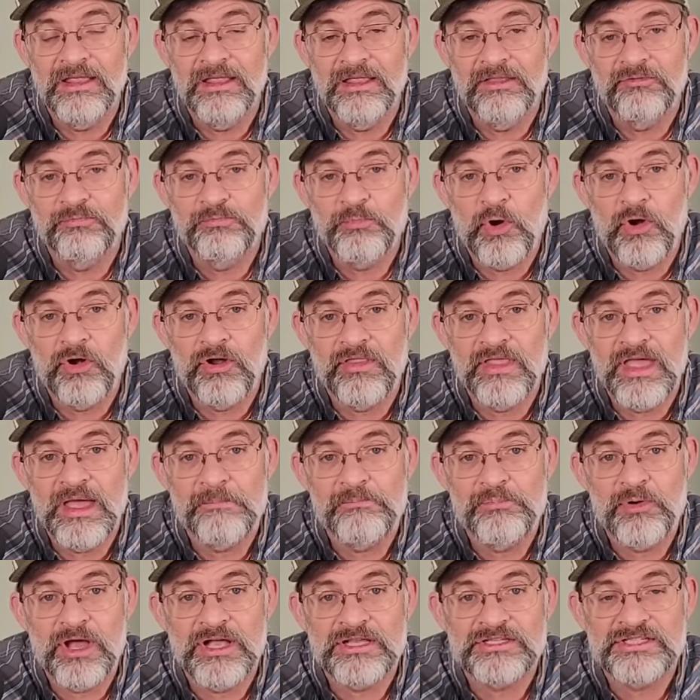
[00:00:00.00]
as part of
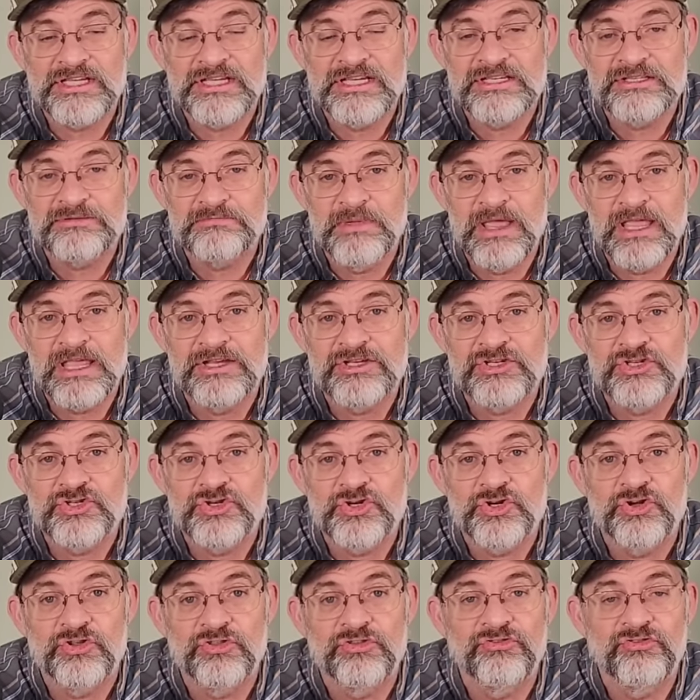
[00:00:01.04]
that process, making
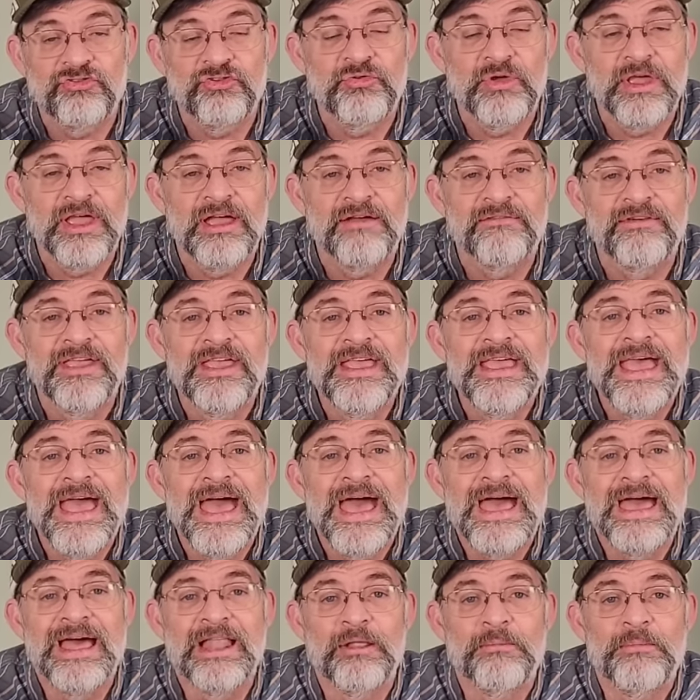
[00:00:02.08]
sure that you have
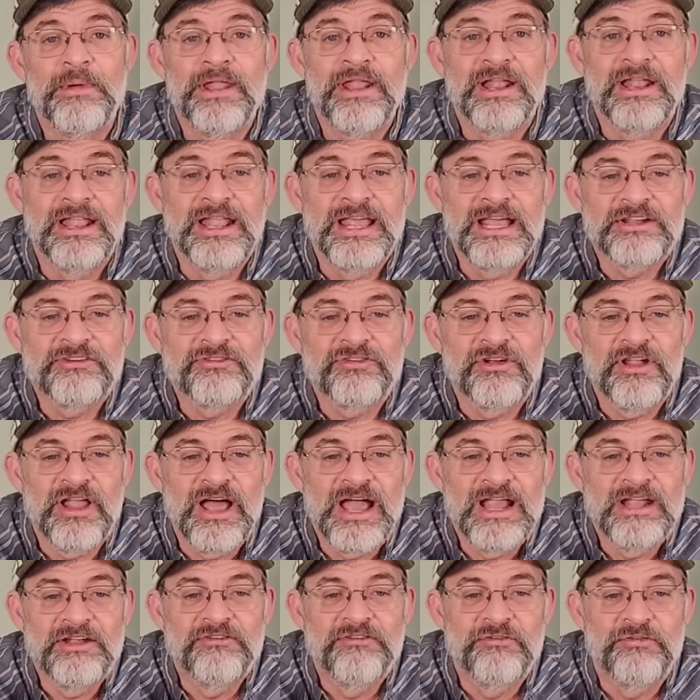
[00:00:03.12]
LMNT
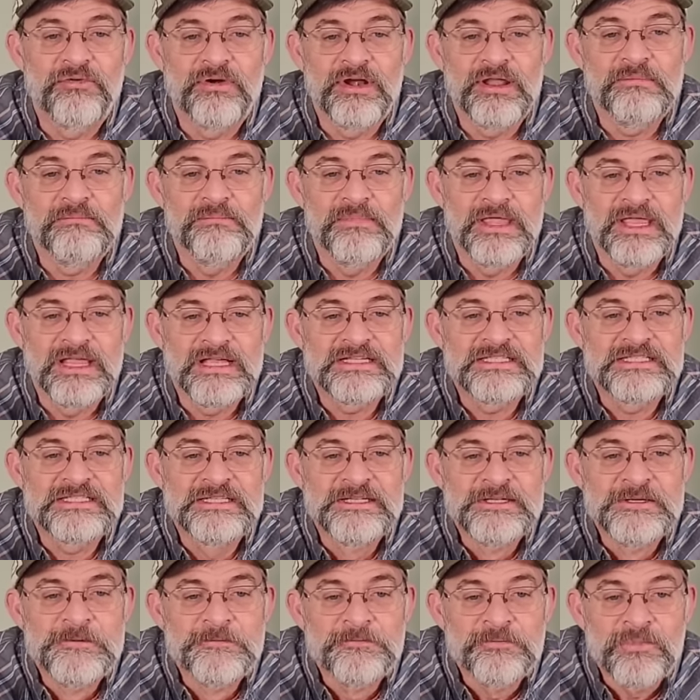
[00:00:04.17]
Electrolyte Drink Mix
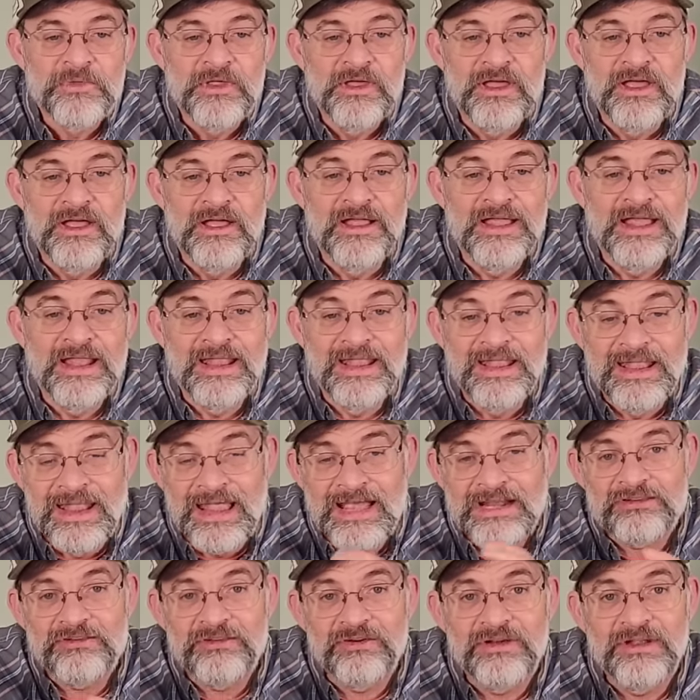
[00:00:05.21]
uh,
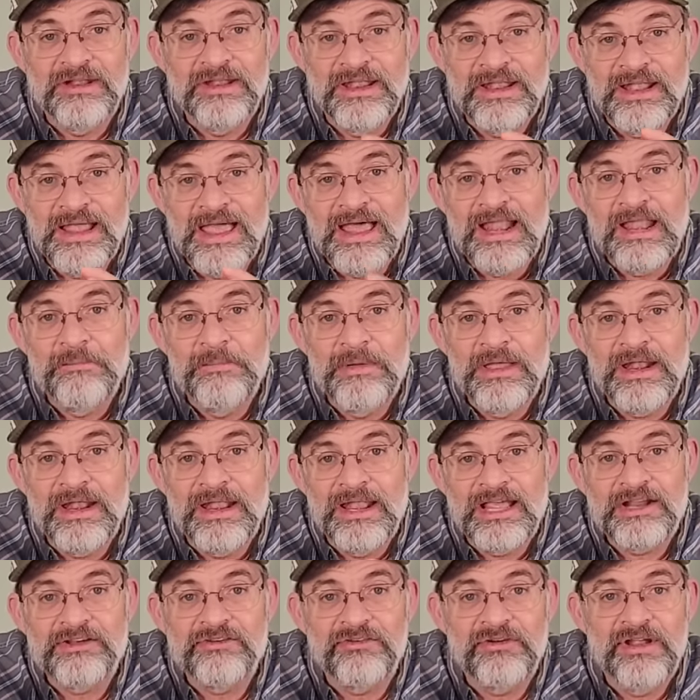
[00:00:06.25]
electro, LMNT
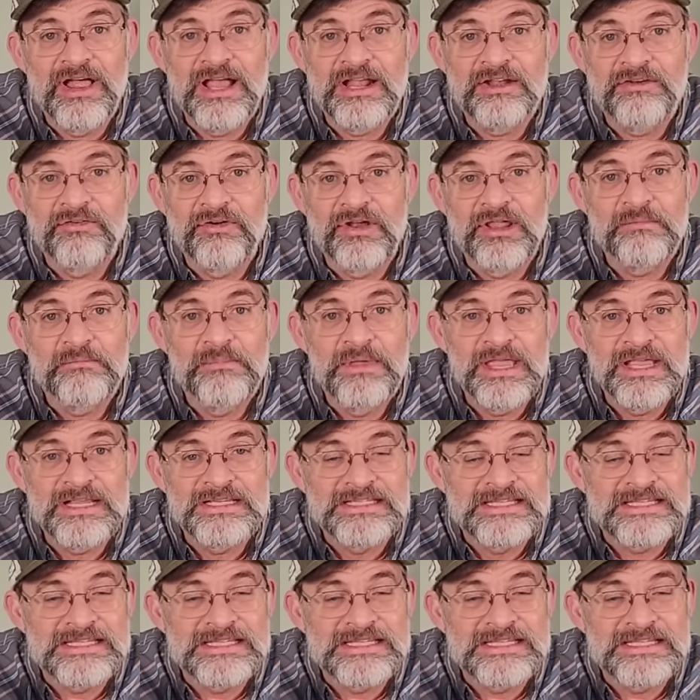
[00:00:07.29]
electrolyte drink mix.